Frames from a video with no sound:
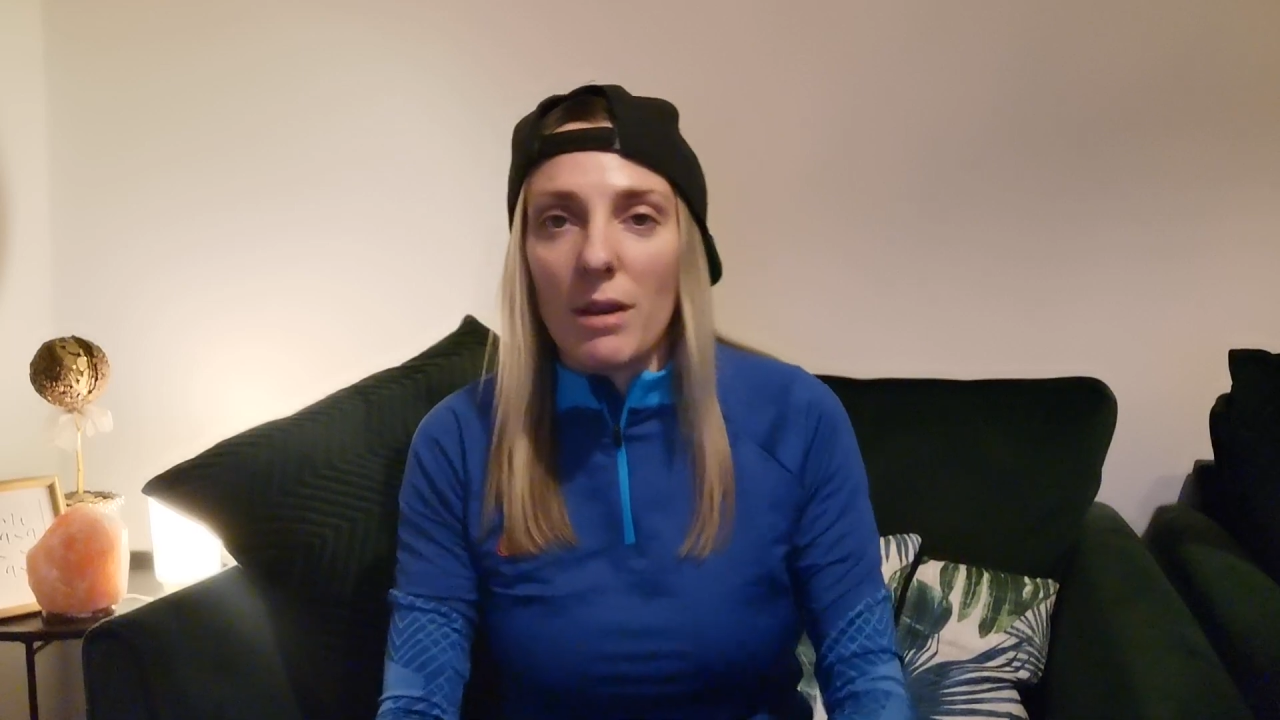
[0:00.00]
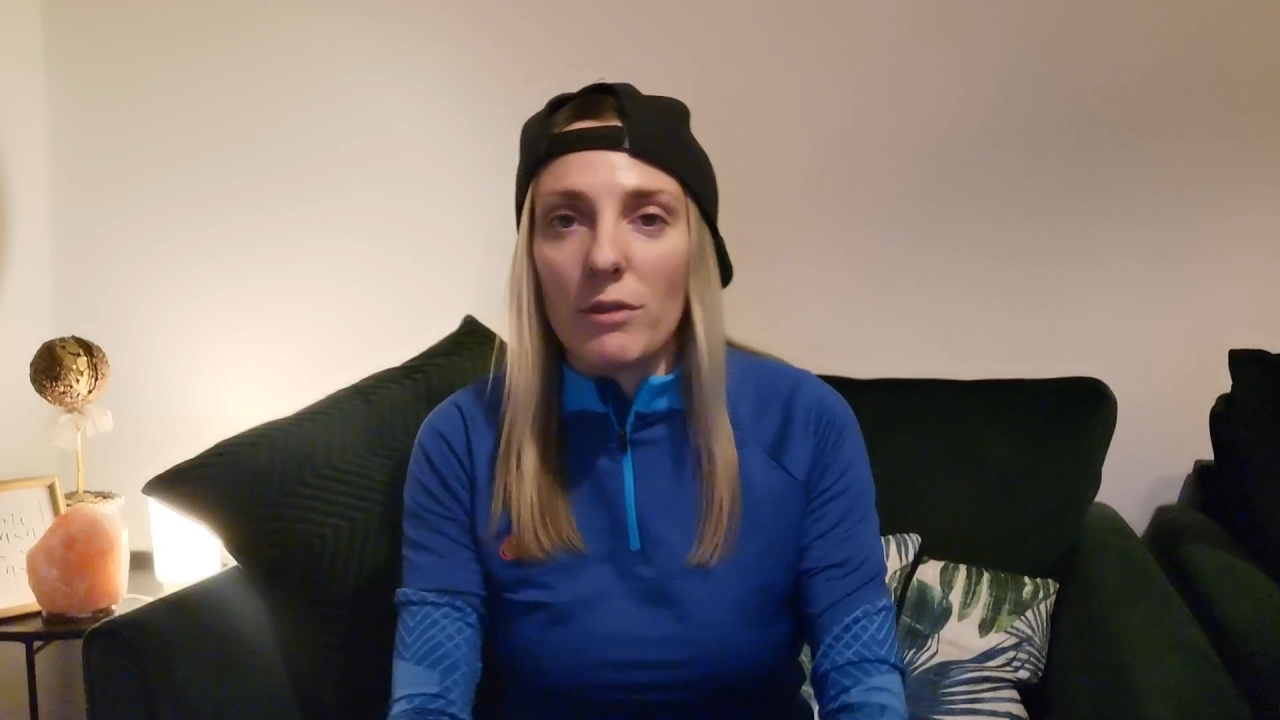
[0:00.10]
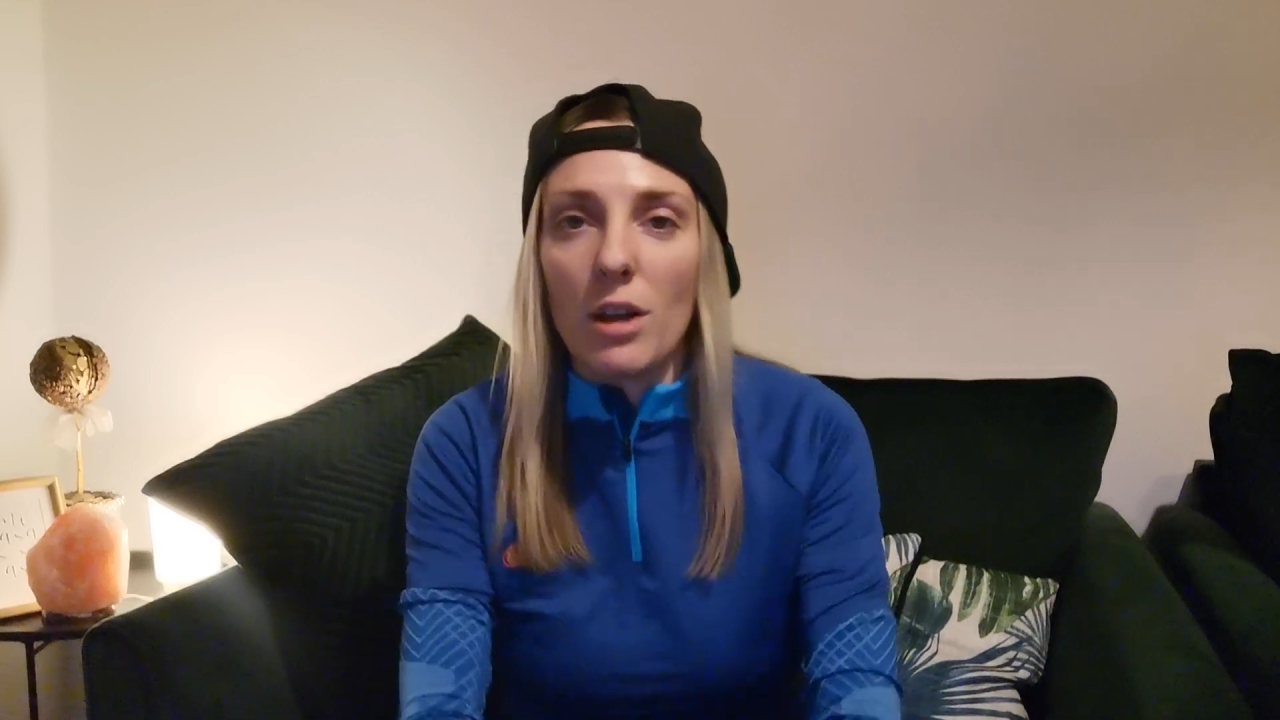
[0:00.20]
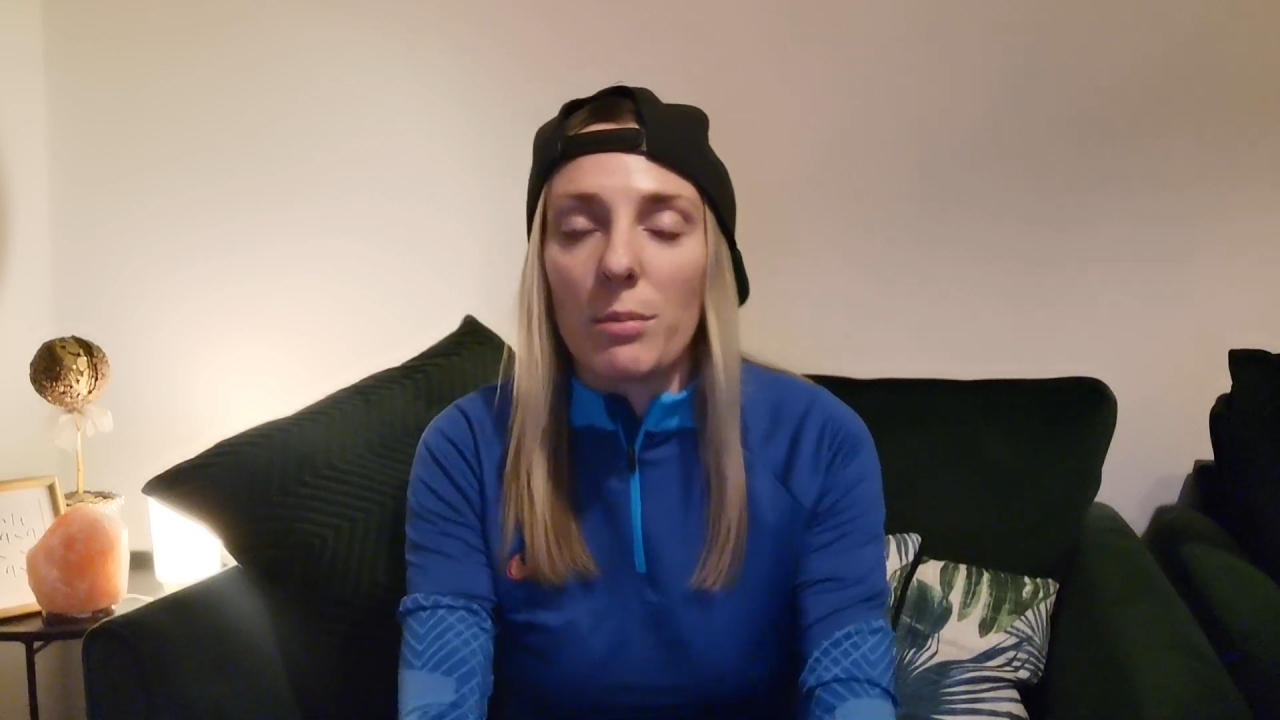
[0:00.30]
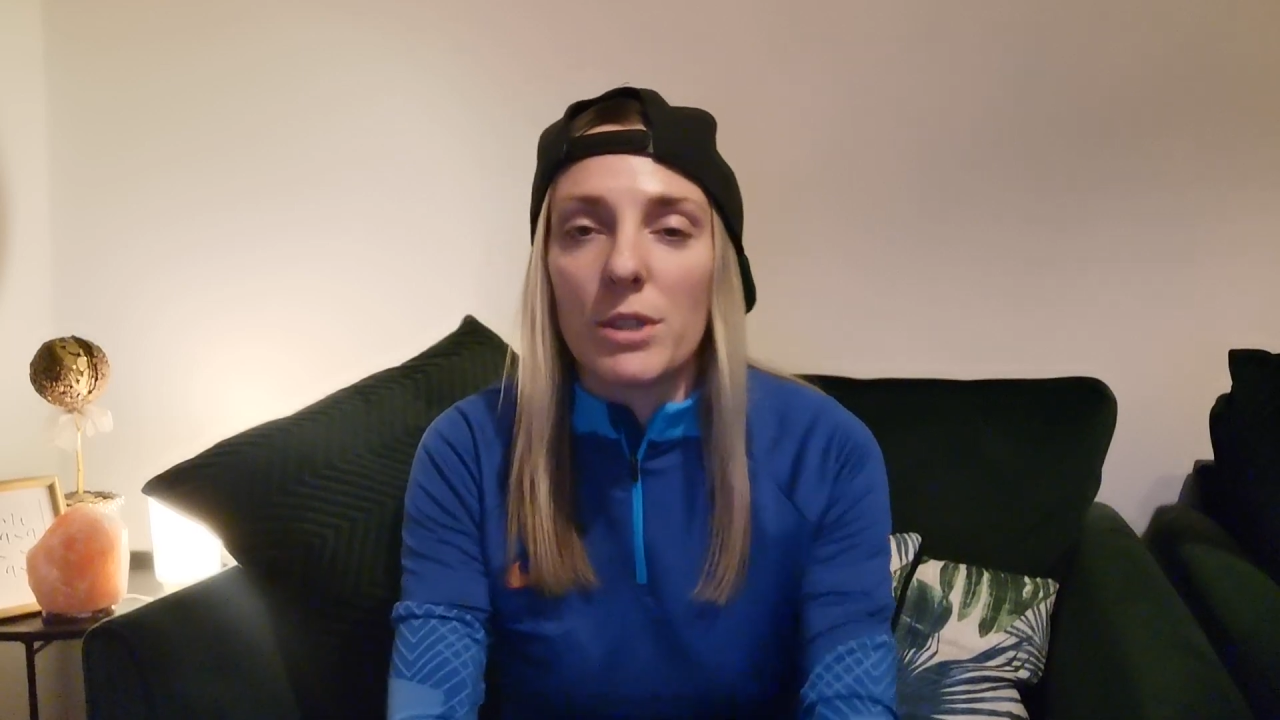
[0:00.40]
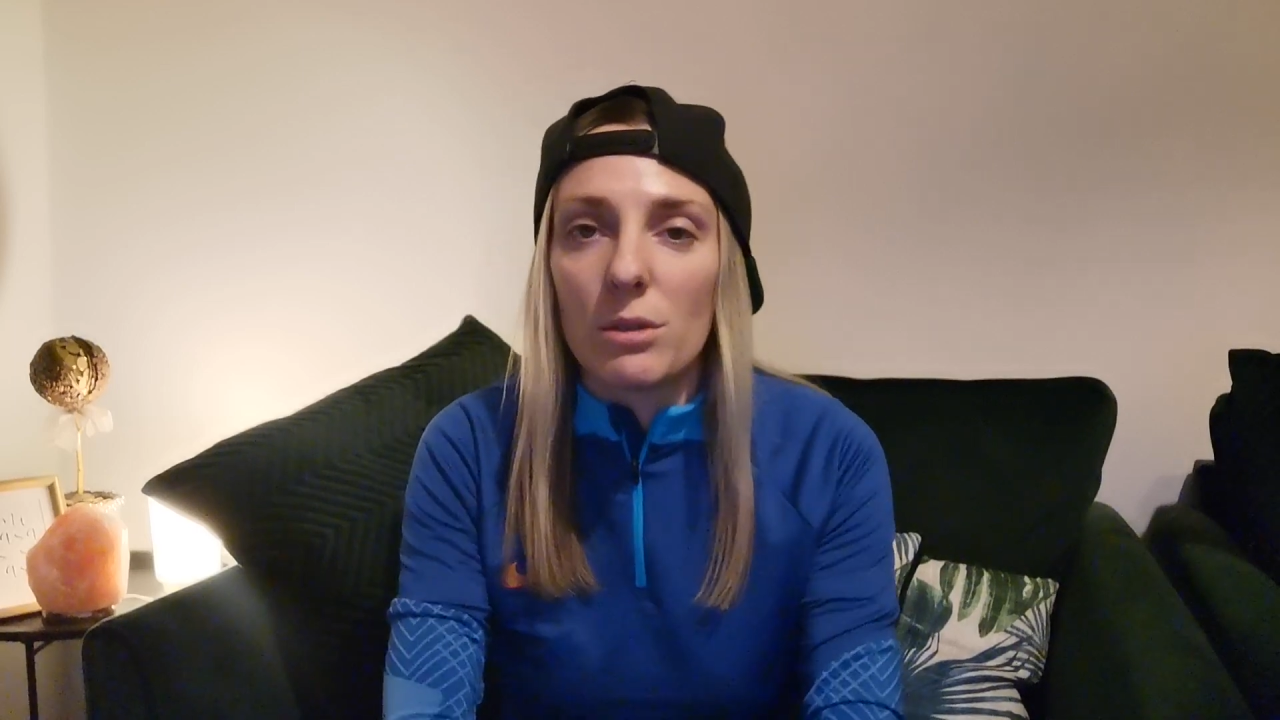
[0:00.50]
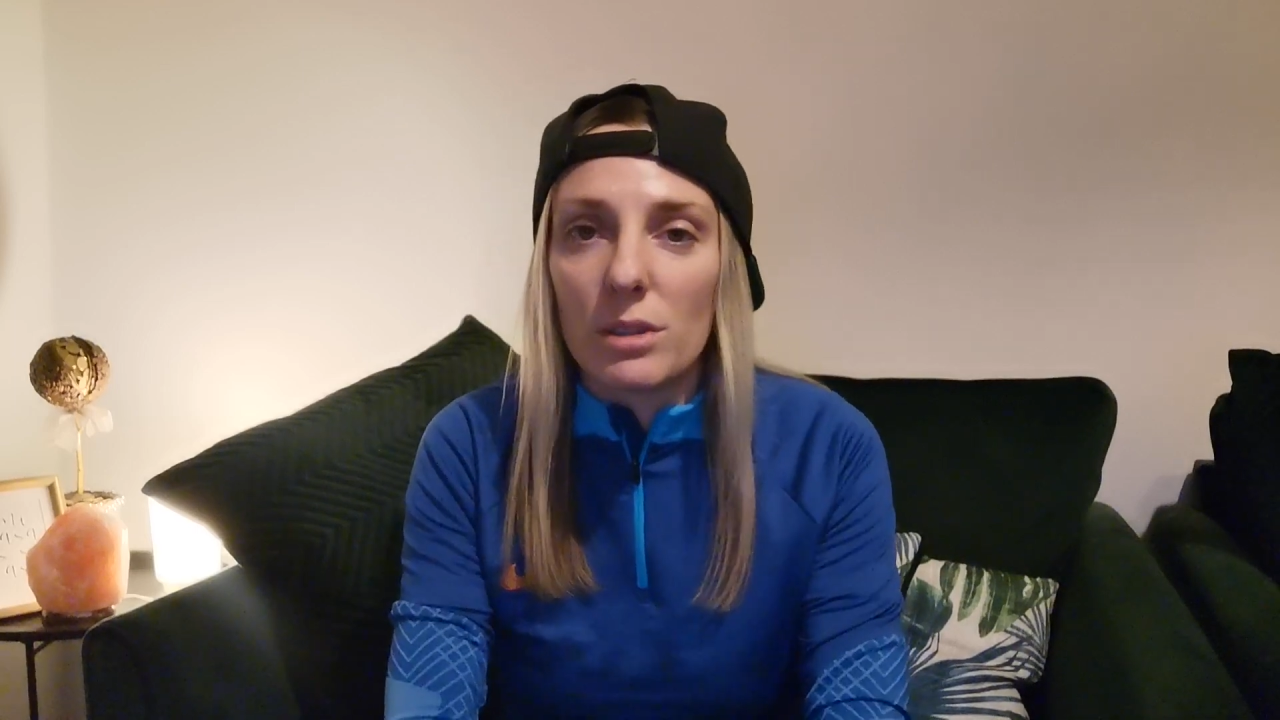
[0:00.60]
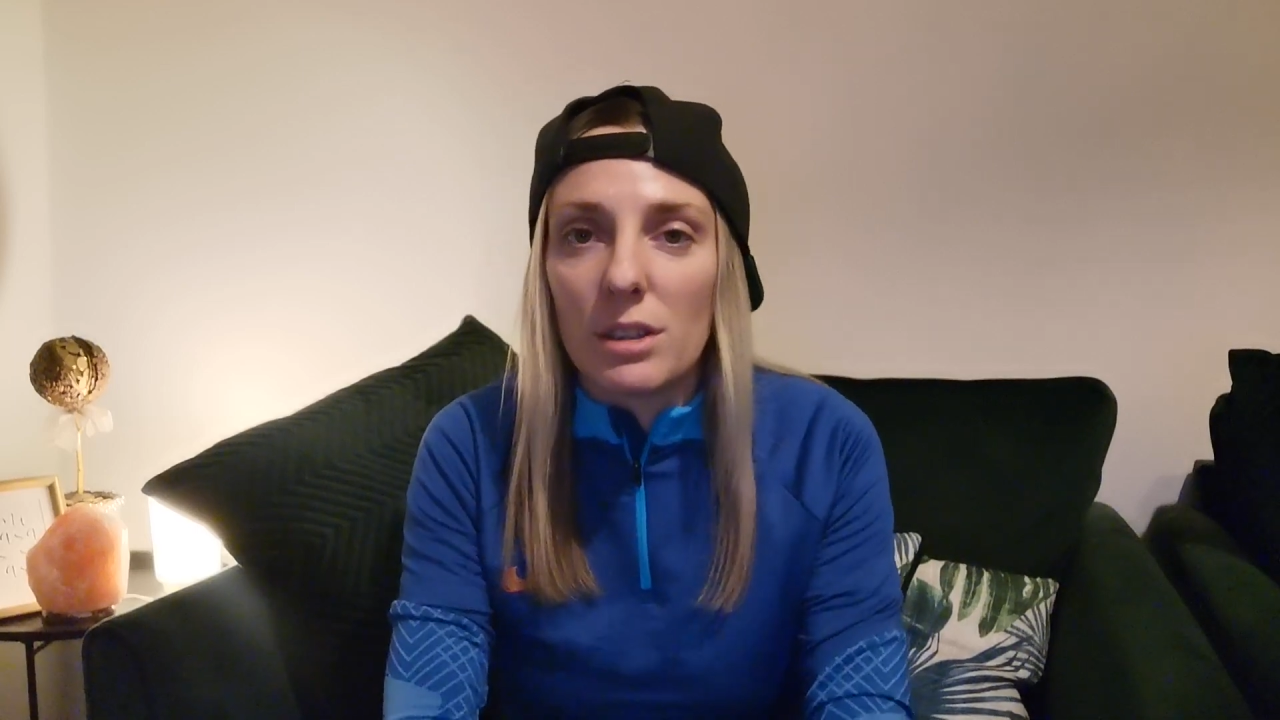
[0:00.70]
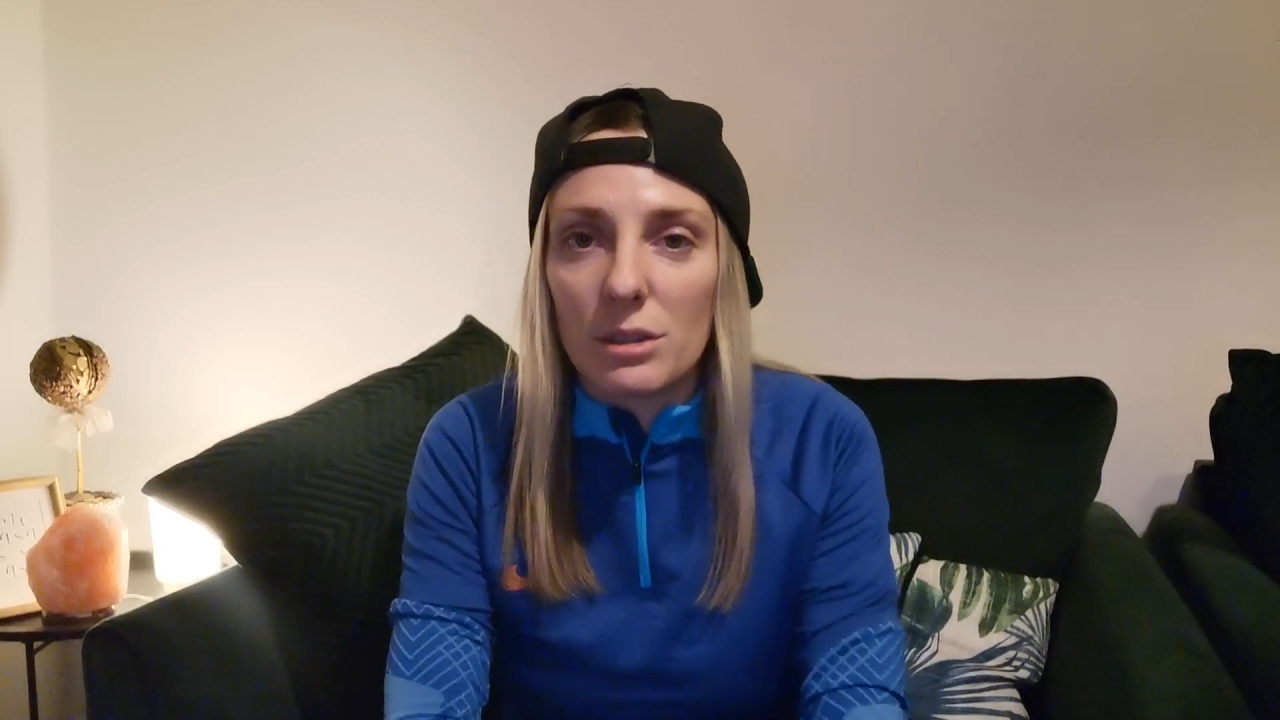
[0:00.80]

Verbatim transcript: every opportunity